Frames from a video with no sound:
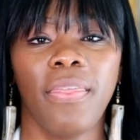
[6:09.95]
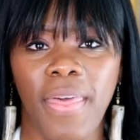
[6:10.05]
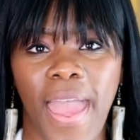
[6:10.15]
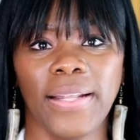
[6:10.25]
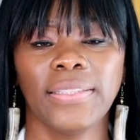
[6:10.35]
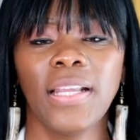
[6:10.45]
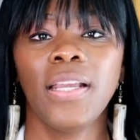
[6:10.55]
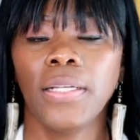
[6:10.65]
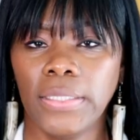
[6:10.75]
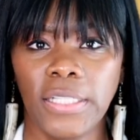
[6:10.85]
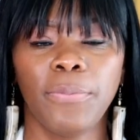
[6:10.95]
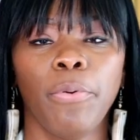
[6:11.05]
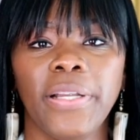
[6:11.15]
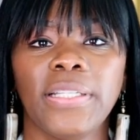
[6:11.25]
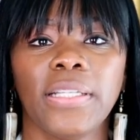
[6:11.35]
that because it's
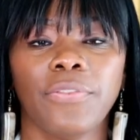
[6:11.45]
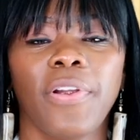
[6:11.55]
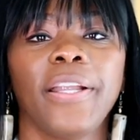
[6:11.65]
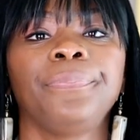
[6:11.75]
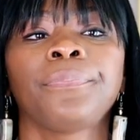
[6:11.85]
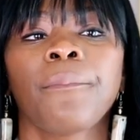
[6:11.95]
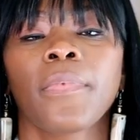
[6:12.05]
braces, right?